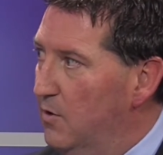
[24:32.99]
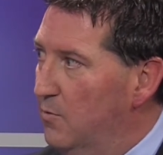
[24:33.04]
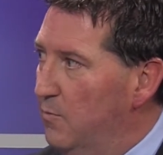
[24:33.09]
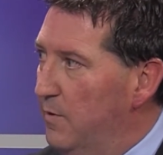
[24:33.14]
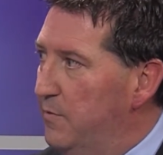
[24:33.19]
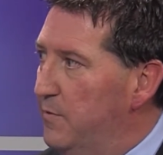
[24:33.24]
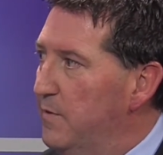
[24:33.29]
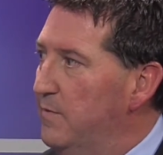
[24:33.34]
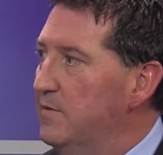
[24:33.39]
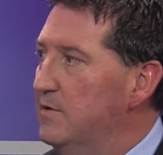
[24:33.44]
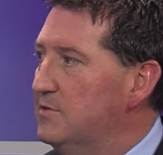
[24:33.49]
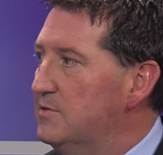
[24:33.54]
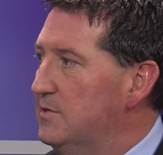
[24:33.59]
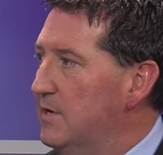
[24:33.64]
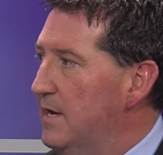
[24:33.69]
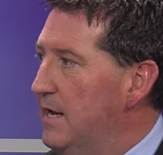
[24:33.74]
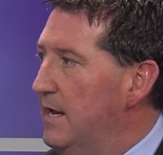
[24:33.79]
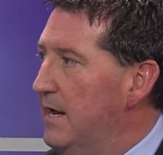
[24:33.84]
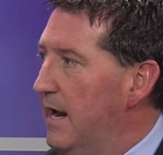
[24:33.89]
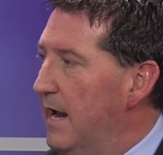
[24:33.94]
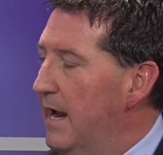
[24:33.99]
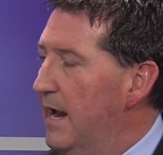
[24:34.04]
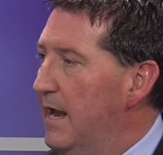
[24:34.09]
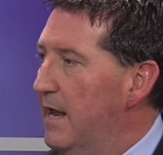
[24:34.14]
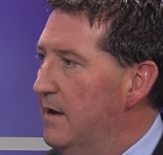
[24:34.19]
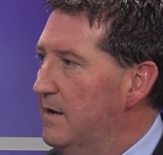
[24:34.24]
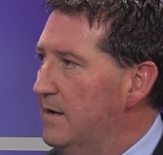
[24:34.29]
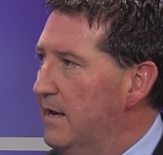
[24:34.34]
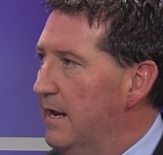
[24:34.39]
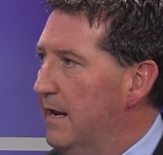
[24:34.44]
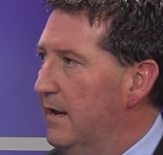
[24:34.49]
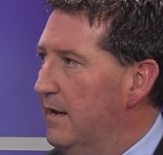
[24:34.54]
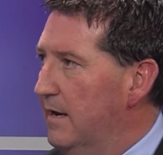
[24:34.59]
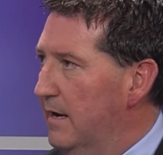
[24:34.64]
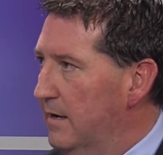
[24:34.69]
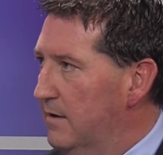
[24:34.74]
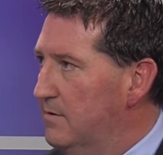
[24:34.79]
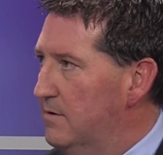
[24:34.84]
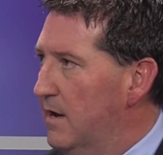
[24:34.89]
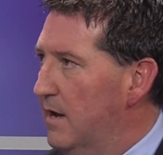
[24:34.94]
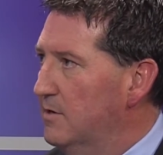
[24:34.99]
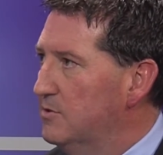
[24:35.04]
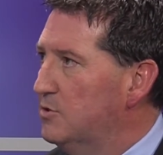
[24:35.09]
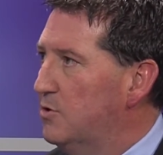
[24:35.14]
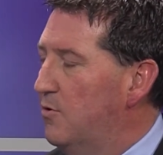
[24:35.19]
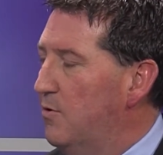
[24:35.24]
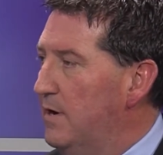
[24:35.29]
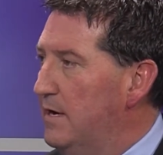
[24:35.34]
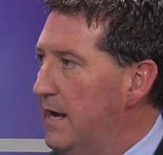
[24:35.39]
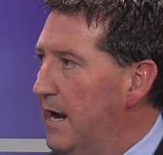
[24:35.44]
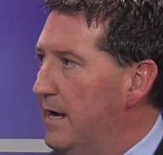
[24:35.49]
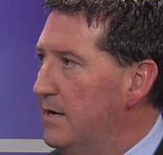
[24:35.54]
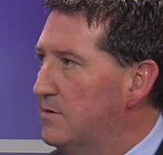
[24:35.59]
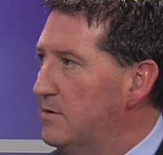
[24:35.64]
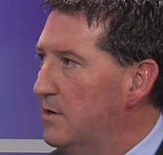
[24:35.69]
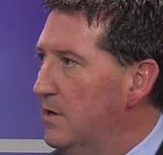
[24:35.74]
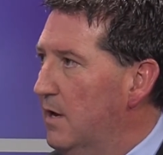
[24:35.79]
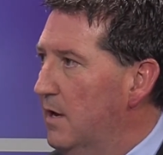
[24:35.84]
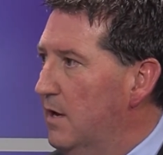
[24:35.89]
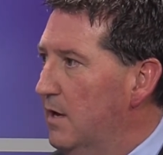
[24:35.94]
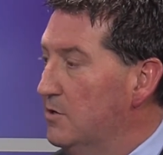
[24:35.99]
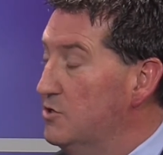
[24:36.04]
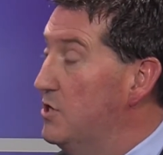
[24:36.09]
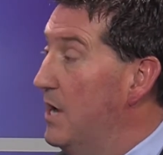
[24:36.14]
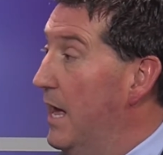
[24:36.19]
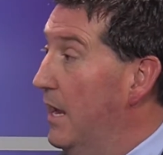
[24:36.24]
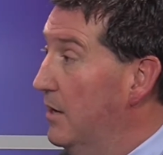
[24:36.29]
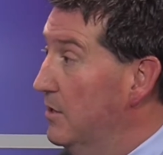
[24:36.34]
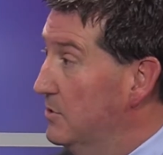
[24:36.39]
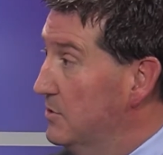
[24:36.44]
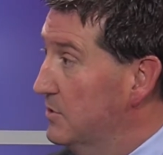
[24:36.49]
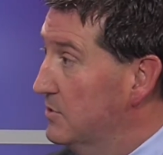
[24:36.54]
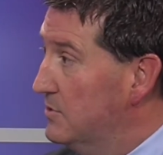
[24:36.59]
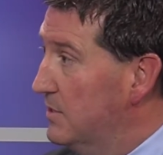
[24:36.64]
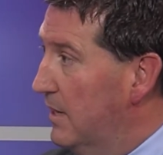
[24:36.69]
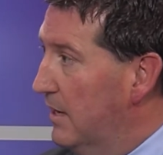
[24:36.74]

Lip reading: within the city, and it does create challenges.